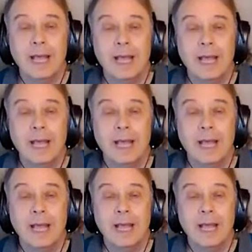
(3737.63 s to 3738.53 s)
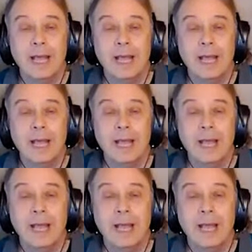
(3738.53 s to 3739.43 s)
And I remember we
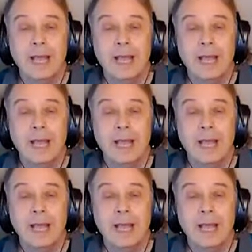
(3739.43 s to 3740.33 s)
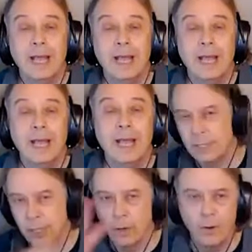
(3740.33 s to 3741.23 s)
were going to run
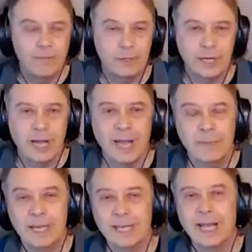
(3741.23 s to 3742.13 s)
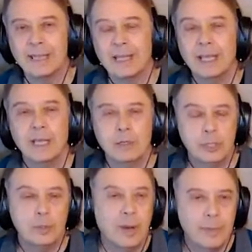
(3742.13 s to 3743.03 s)
into overtime, and he
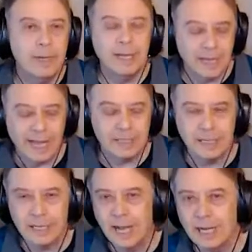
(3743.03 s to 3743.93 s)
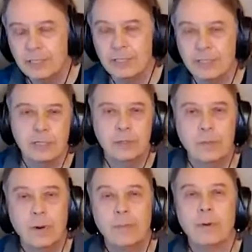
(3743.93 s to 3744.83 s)
goes, "You want me to ask the guys just to do
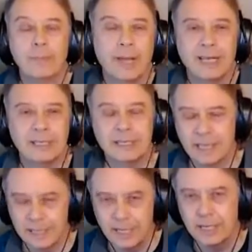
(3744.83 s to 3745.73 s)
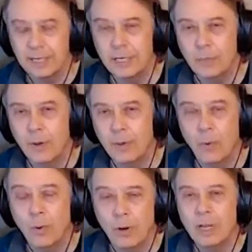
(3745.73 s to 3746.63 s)
one more pass because I think you need one
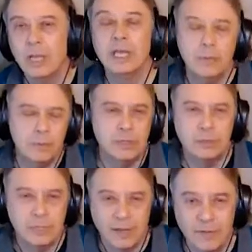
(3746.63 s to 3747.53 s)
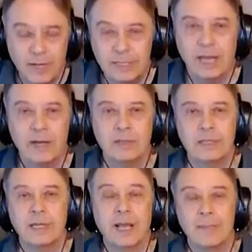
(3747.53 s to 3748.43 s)
more?" He would do stuff like that all the
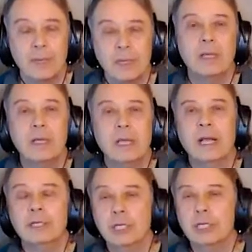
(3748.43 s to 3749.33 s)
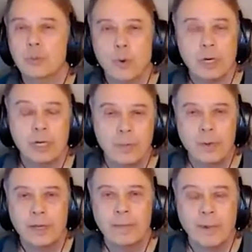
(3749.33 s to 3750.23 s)
time. And just working
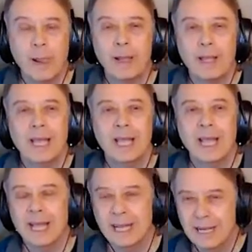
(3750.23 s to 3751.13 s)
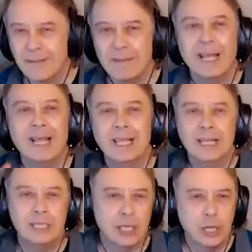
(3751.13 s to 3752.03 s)
with him and
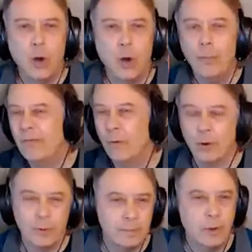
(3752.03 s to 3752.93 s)
his low forward